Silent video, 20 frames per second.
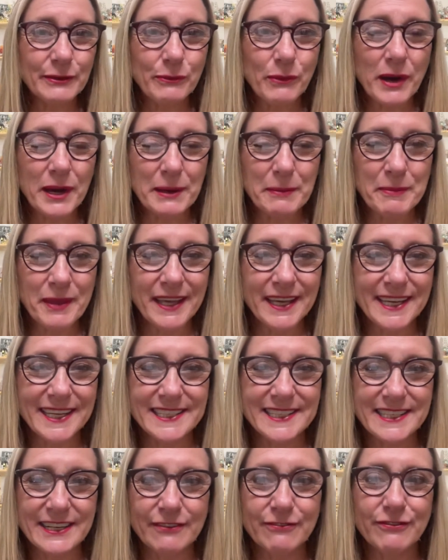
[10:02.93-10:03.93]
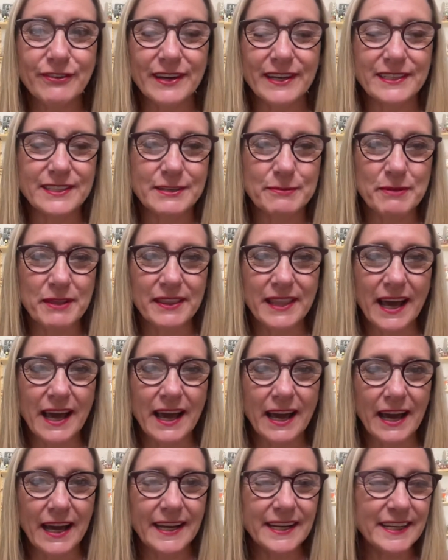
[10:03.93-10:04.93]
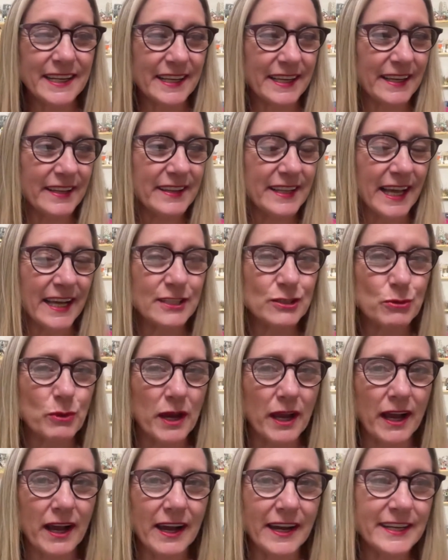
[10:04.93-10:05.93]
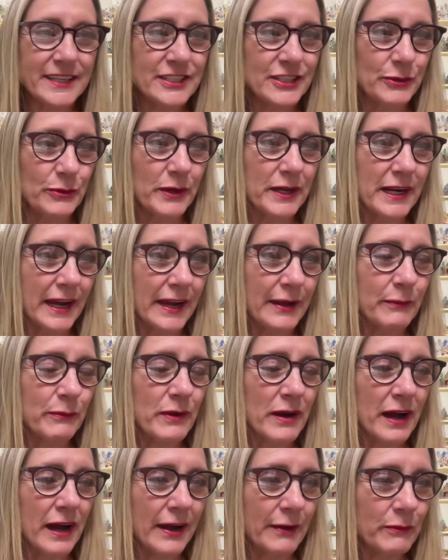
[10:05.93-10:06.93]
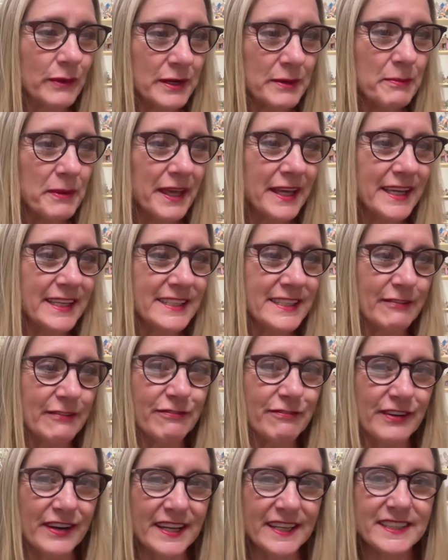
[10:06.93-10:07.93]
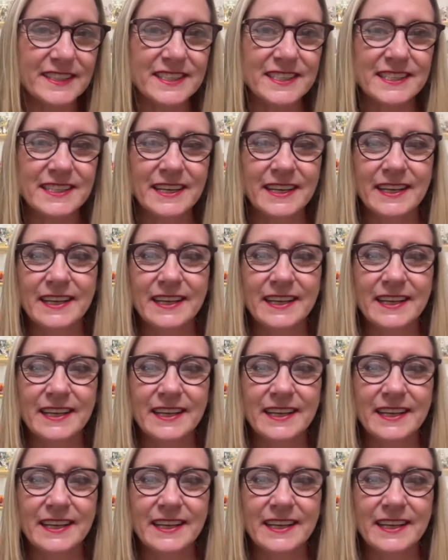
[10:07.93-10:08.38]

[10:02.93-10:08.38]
want to make a difference. I mean, that I did. That's why I do it. I want to make a difference.